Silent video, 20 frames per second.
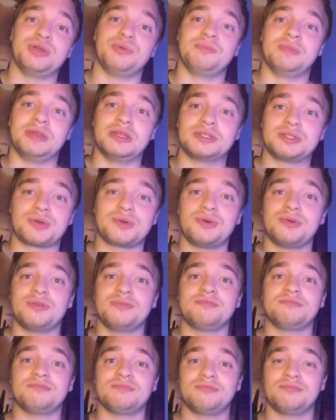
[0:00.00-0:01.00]

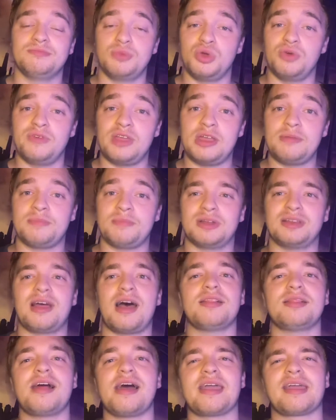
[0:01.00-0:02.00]
musical movie, but
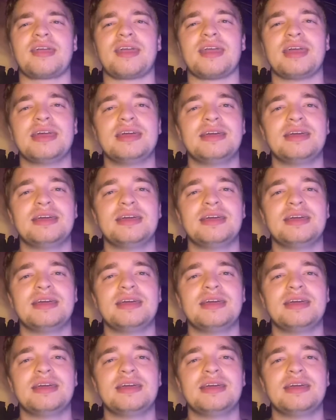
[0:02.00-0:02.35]
not like